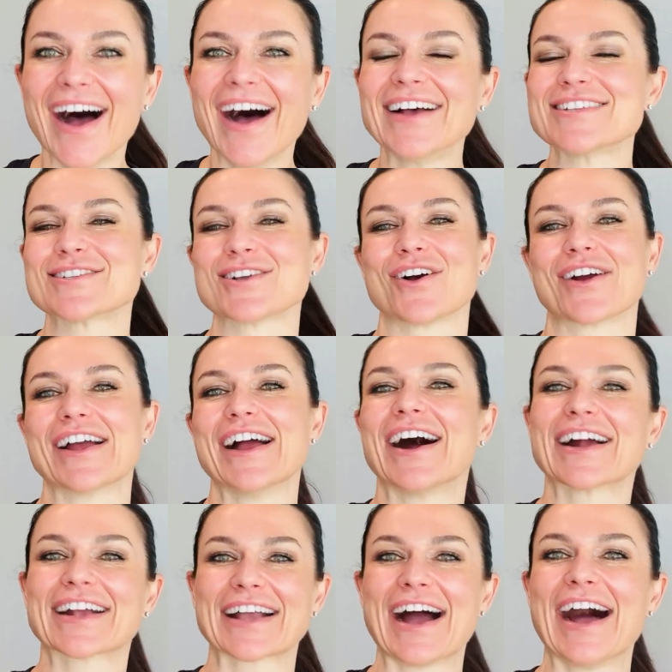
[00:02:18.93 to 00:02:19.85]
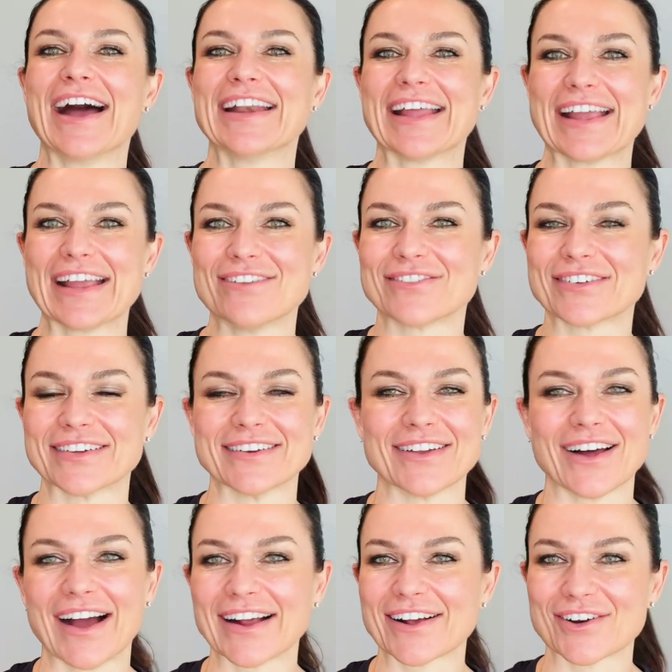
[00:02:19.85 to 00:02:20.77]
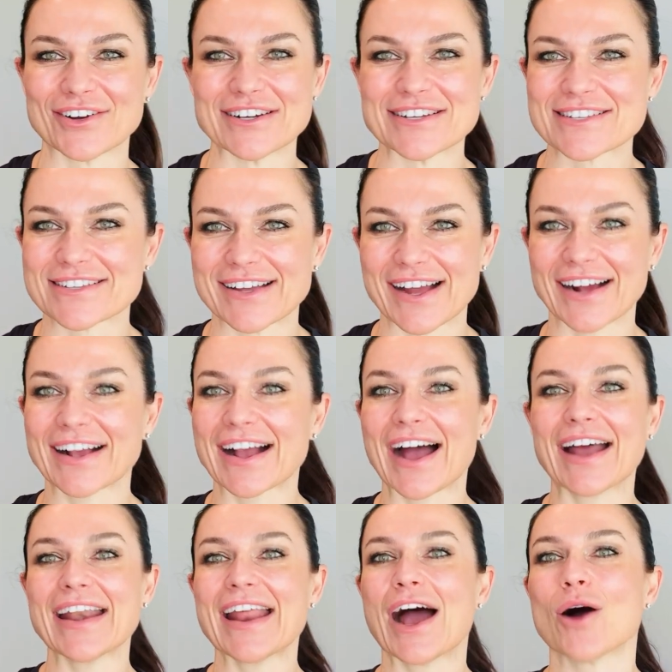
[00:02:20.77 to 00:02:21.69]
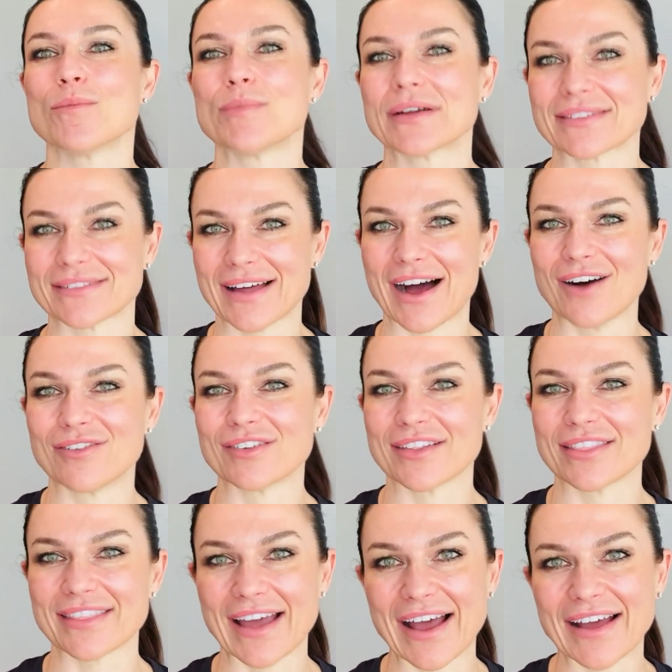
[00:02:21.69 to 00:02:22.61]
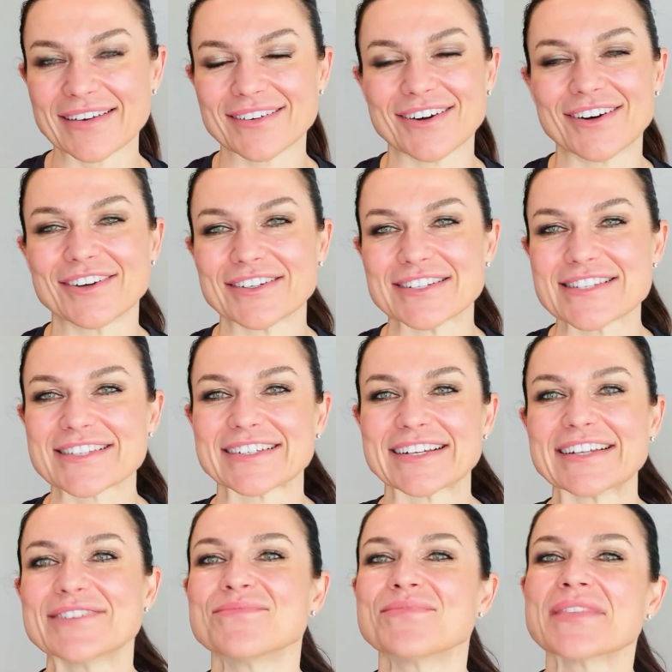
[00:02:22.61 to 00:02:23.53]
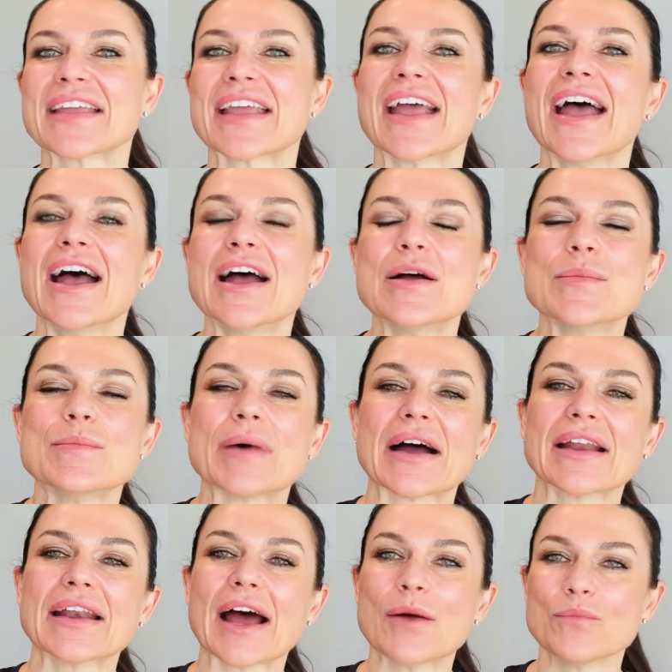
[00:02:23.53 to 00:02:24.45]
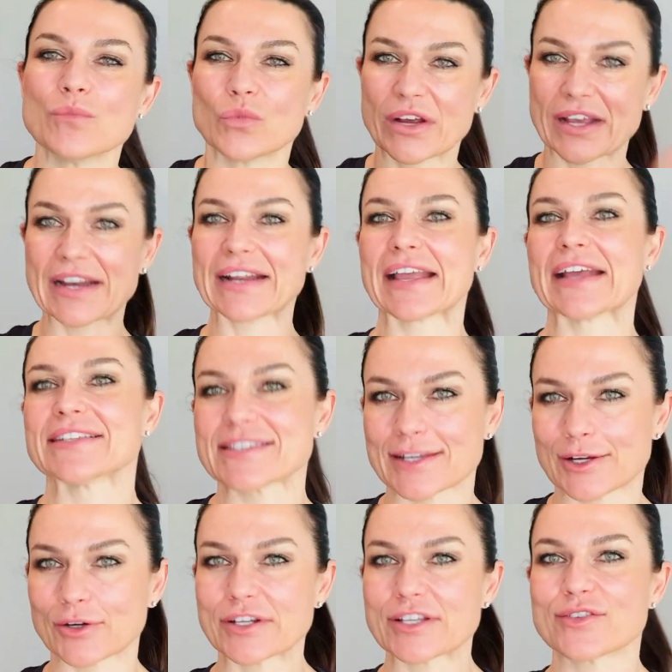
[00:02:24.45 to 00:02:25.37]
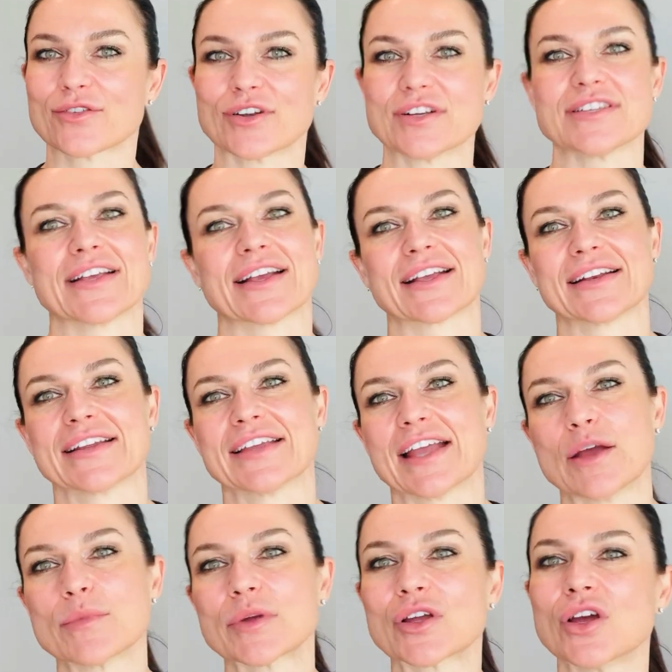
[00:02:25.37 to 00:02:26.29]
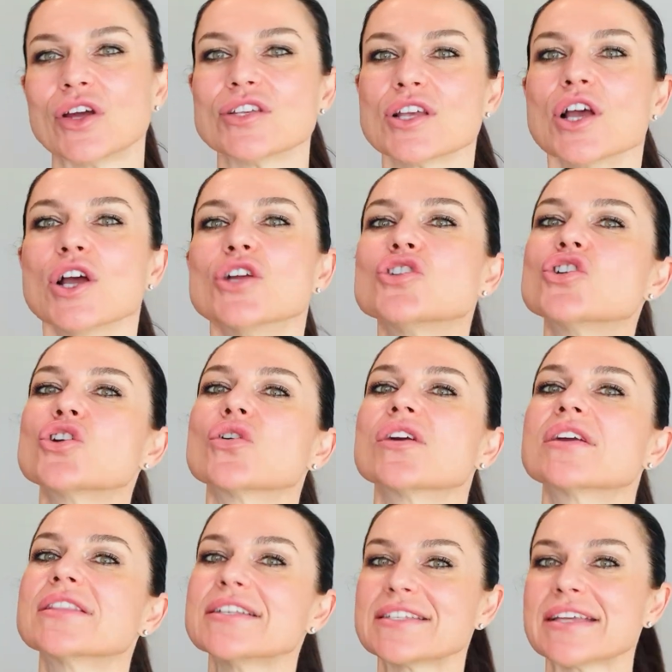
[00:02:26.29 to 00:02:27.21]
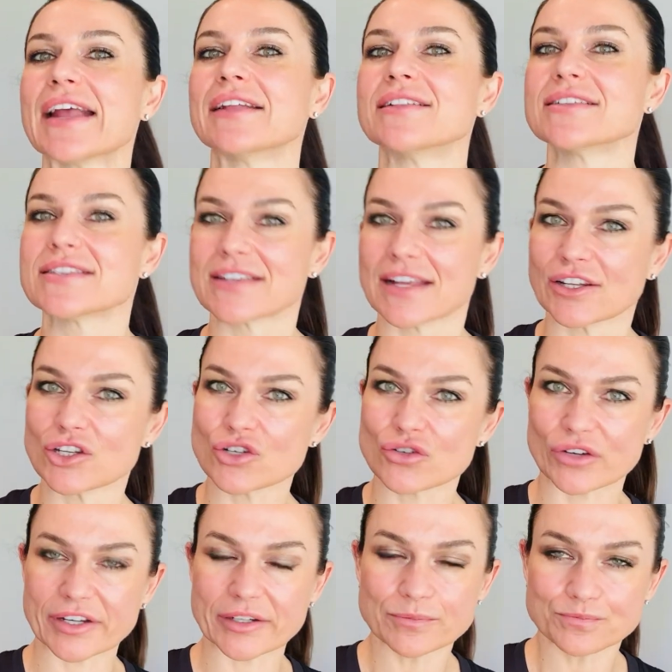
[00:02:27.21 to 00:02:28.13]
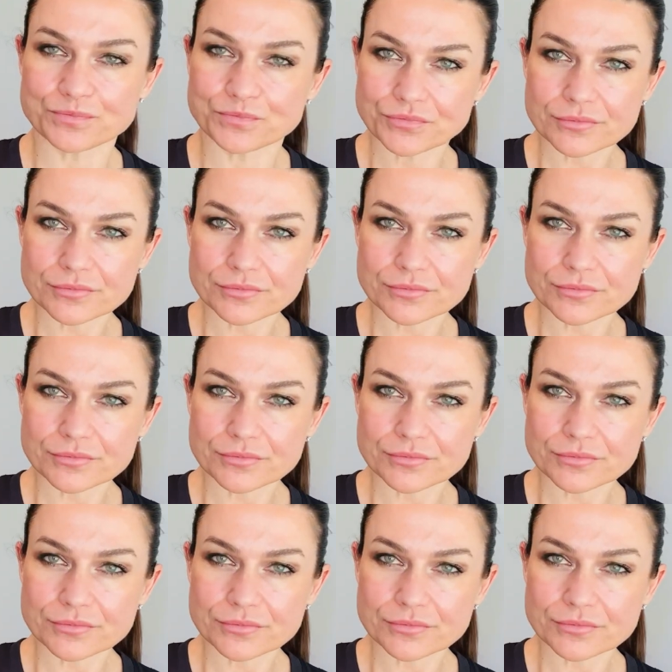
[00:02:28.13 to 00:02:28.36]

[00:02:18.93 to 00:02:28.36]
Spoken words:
Sorry, I can't even, honestly, I can't help but laugh at that, honestly. But we're going to get serious for a second here because during the 10th century,